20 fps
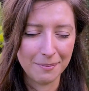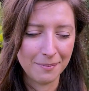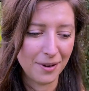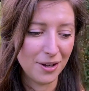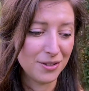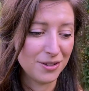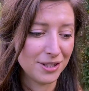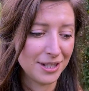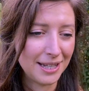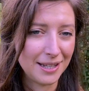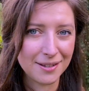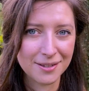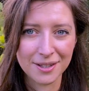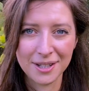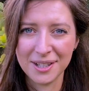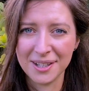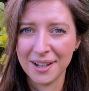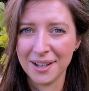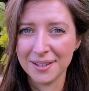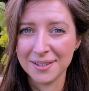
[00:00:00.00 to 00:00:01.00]
underneath, so you
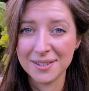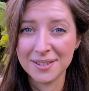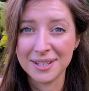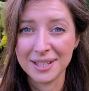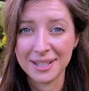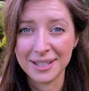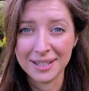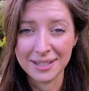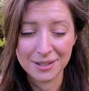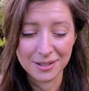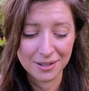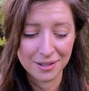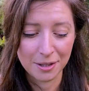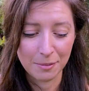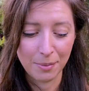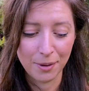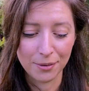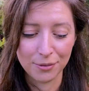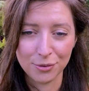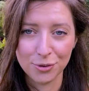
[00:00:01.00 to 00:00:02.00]
can't see into the
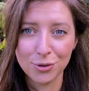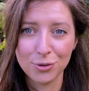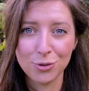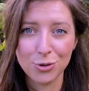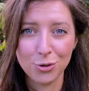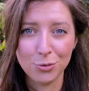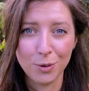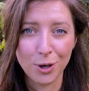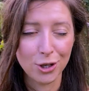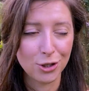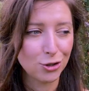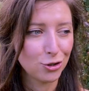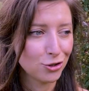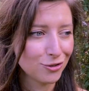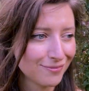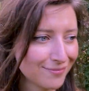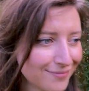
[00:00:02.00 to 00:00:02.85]
pond too much.